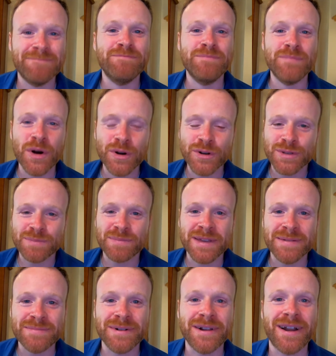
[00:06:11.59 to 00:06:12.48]
most
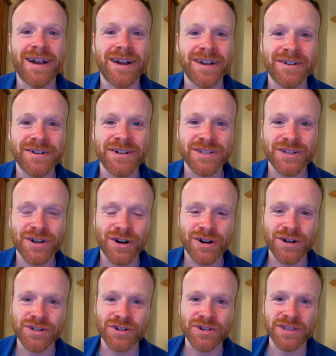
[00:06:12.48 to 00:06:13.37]
people aren't going to
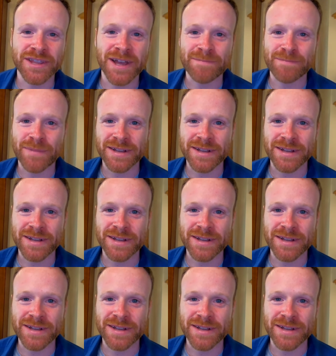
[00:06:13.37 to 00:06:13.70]
talk during that